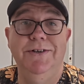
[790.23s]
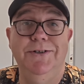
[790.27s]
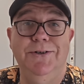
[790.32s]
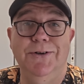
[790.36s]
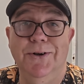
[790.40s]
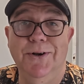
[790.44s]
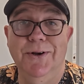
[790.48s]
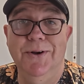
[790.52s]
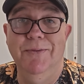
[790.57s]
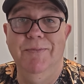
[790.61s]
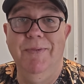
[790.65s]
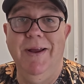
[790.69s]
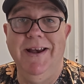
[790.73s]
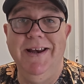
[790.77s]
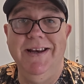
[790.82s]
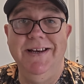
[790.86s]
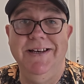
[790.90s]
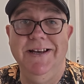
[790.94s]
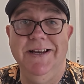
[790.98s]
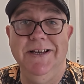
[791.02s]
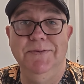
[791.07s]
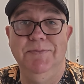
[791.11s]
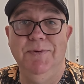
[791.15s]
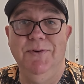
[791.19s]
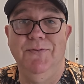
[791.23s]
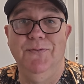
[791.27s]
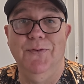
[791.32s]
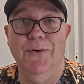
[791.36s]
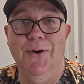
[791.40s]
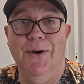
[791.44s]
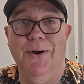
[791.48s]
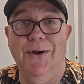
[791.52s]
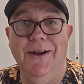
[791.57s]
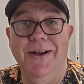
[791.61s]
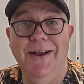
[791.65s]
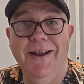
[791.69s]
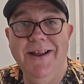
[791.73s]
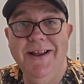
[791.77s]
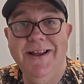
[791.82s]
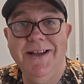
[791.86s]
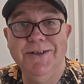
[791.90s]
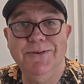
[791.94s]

for so many days before,